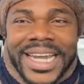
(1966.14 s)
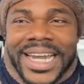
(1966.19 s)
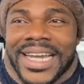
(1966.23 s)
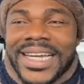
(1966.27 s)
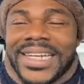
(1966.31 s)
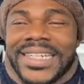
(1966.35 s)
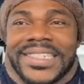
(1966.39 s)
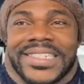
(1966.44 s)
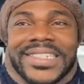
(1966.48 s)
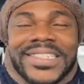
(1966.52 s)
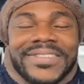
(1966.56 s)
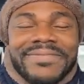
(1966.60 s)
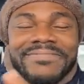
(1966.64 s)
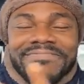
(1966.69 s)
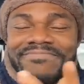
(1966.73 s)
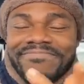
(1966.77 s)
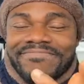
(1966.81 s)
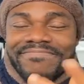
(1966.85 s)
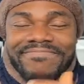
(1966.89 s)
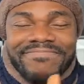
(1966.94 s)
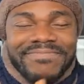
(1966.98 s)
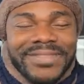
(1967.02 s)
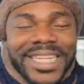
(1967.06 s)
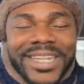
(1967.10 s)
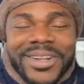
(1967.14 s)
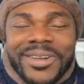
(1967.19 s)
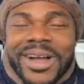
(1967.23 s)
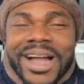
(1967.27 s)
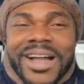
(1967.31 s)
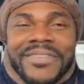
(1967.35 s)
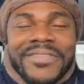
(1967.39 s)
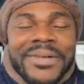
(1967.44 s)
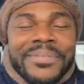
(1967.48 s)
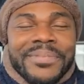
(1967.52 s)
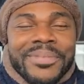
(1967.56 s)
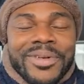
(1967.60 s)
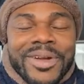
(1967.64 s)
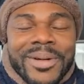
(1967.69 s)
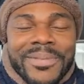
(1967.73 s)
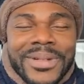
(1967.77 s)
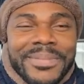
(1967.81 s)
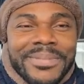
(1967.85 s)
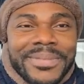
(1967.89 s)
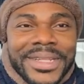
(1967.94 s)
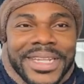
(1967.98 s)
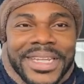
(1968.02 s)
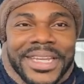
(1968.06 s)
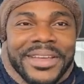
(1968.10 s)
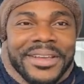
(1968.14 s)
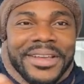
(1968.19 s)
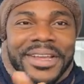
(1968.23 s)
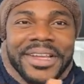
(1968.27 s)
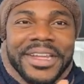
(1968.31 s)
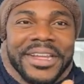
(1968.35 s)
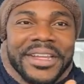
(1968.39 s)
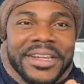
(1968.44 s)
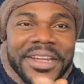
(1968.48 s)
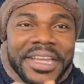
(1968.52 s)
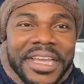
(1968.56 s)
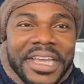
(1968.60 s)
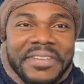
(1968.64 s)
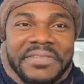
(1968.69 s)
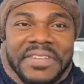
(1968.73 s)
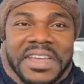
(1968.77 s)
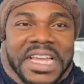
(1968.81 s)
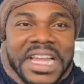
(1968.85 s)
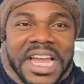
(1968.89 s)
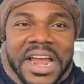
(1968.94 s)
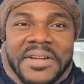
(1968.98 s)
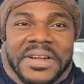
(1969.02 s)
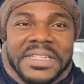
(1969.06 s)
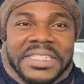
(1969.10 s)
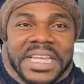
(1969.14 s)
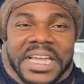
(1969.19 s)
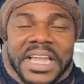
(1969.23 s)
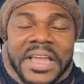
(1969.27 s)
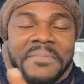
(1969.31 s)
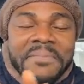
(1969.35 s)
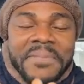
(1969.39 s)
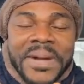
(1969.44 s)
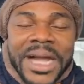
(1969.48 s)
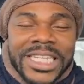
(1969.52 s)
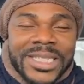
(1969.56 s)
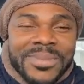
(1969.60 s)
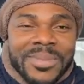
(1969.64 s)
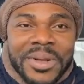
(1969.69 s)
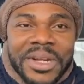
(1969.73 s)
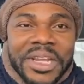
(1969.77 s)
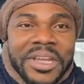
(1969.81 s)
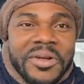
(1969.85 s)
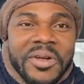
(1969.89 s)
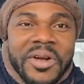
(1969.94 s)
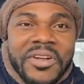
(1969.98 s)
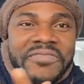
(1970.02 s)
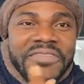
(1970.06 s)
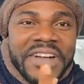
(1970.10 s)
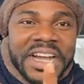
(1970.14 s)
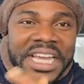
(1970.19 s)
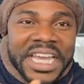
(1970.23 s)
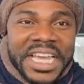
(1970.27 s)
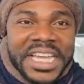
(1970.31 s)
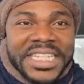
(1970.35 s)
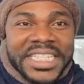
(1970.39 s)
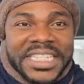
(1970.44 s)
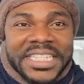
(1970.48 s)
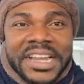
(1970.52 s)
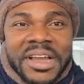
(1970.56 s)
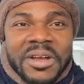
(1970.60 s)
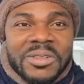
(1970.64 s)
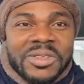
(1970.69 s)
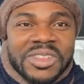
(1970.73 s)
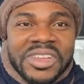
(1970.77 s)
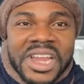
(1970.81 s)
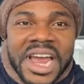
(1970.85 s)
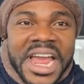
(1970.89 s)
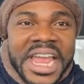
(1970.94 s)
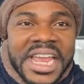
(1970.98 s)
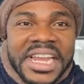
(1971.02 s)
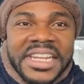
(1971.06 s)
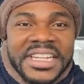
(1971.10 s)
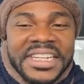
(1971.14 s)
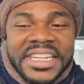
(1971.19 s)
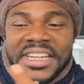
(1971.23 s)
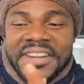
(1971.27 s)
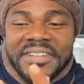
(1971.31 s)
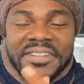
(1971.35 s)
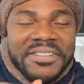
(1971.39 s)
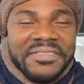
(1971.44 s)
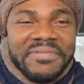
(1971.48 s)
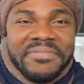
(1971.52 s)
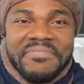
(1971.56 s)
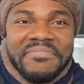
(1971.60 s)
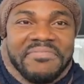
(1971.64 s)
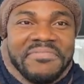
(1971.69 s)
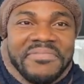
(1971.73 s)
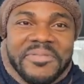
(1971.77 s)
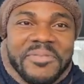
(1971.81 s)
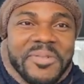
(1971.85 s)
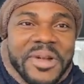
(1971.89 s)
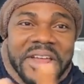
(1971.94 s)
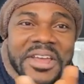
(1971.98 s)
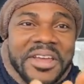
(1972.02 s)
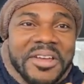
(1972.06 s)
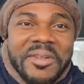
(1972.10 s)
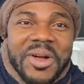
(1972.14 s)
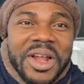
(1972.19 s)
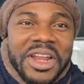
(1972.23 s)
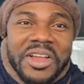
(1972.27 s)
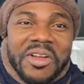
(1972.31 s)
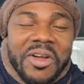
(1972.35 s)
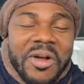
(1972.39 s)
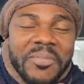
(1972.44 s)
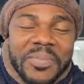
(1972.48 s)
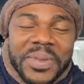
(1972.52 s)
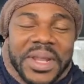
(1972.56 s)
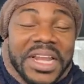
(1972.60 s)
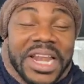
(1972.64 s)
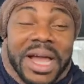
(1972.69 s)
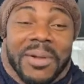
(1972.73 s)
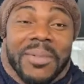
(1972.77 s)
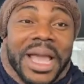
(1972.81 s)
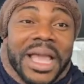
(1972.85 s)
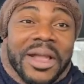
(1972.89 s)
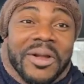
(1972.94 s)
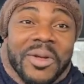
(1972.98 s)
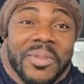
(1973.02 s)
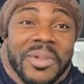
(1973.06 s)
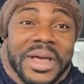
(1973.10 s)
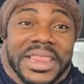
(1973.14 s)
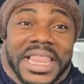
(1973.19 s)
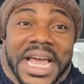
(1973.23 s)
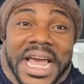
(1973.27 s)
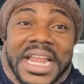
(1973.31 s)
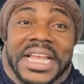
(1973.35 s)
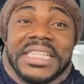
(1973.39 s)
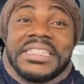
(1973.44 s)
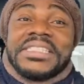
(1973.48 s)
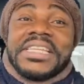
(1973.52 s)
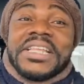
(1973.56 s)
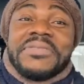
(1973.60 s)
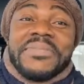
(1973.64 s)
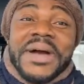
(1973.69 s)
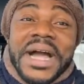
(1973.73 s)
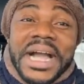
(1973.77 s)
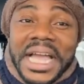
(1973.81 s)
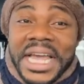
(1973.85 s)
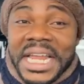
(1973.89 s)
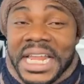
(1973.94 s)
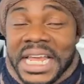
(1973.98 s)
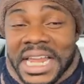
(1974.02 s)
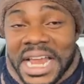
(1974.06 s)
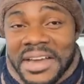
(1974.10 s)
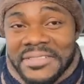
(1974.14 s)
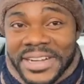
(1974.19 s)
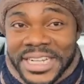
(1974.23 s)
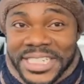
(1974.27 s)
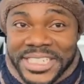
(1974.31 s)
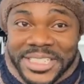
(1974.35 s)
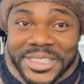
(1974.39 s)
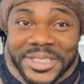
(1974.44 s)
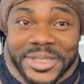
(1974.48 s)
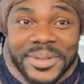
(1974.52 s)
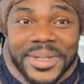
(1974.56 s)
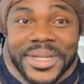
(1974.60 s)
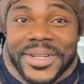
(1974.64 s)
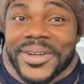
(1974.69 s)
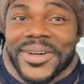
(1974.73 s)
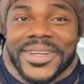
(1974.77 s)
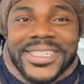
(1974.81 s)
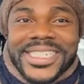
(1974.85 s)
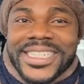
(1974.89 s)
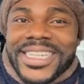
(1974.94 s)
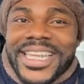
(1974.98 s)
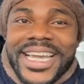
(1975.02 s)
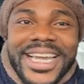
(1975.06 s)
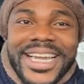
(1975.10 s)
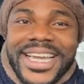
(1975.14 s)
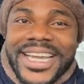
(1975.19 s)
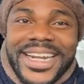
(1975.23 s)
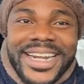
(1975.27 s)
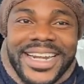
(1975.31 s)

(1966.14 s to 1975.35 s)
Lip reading: and they don't have a problem. They even carry second passport. They go on vacation outside. They don't, when they complain about ego better, they sit back and they laugh at you because